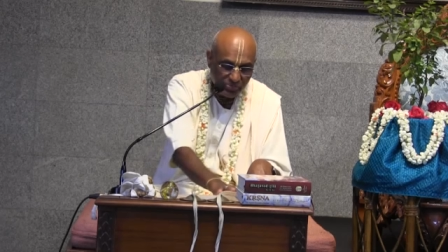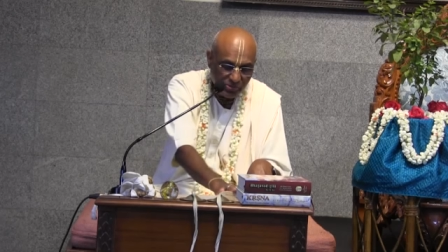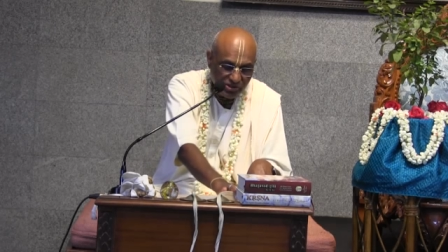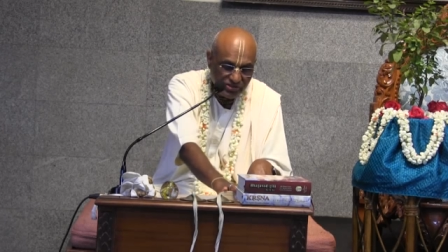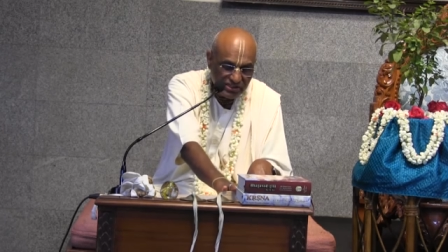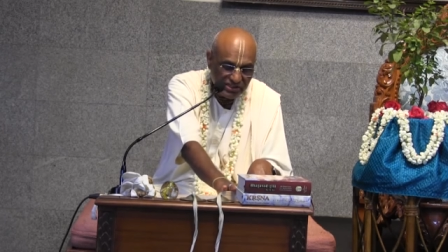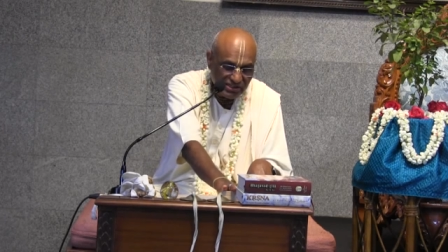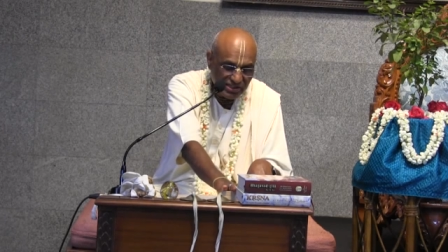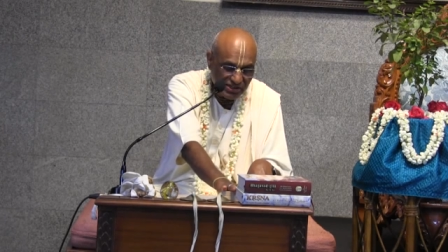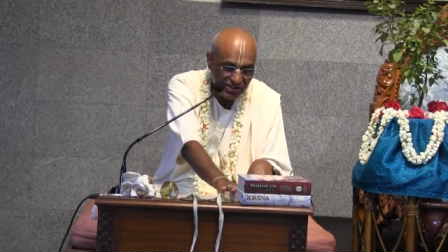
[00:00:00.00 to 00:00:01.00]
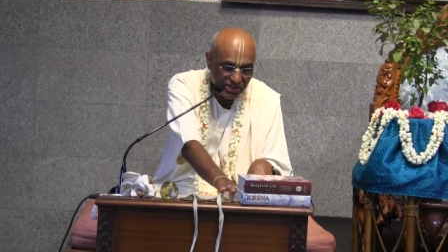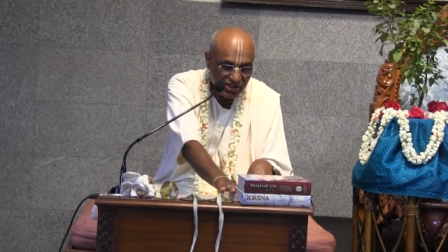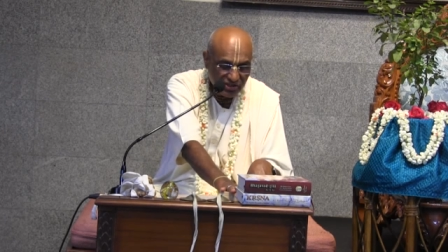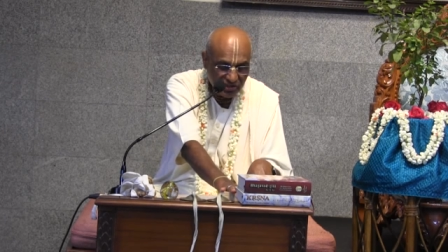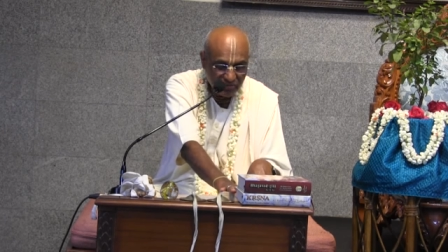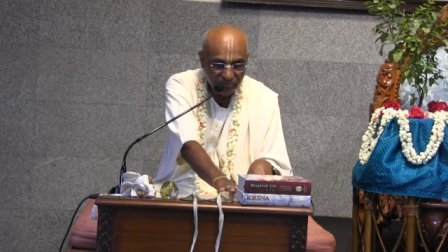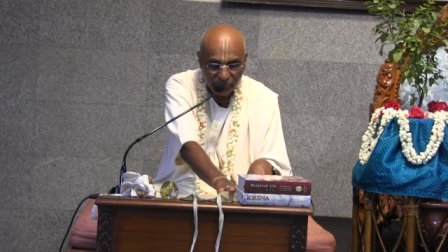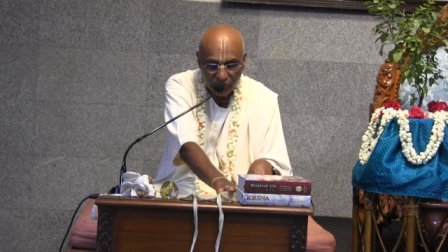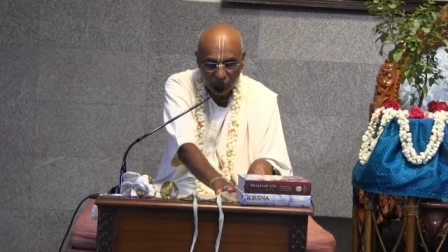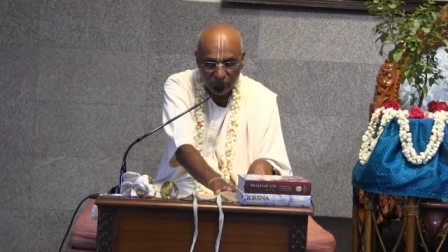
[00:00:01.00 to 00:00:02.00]
potency is conditioned
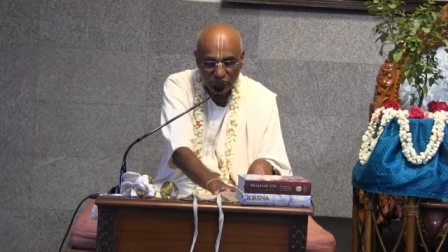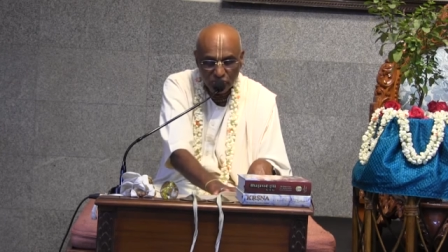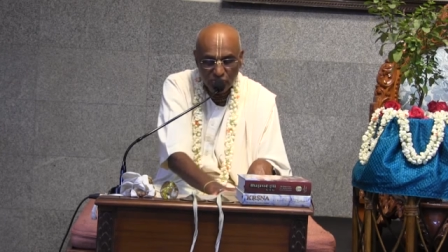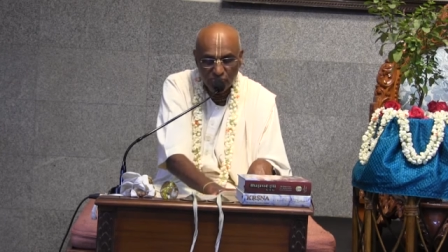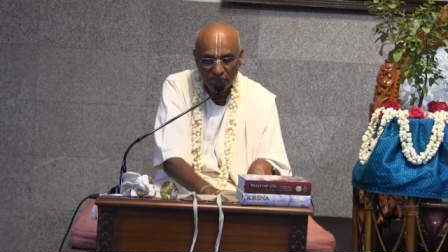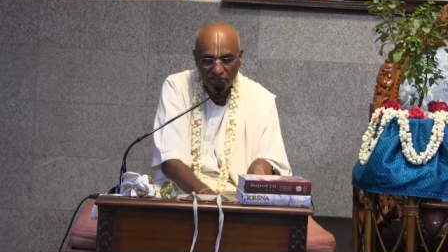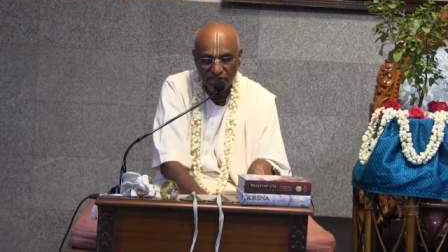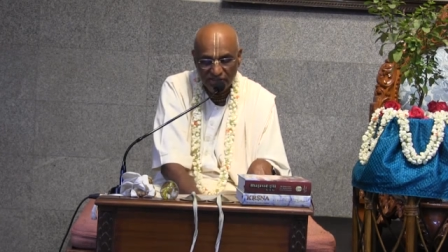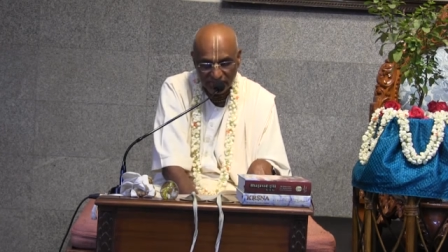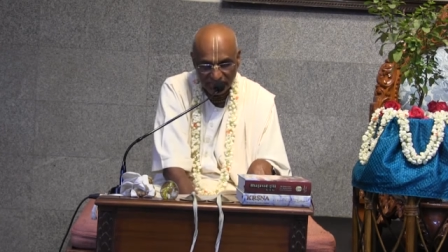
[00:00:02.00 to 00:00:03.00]
for one's own pleasure.